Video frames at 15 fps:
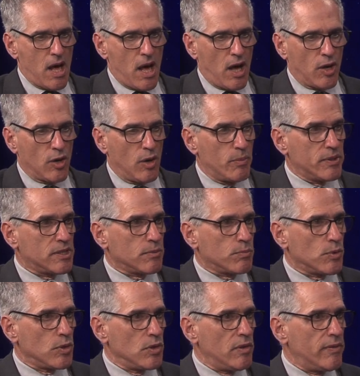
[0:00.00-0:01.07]
I hope it's
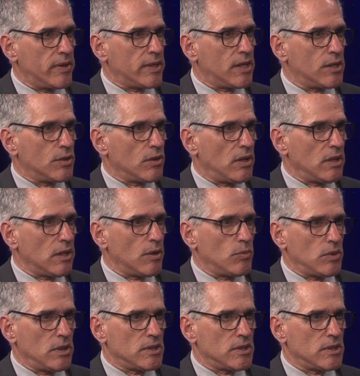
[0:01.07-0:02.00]
approved, and then Dolly will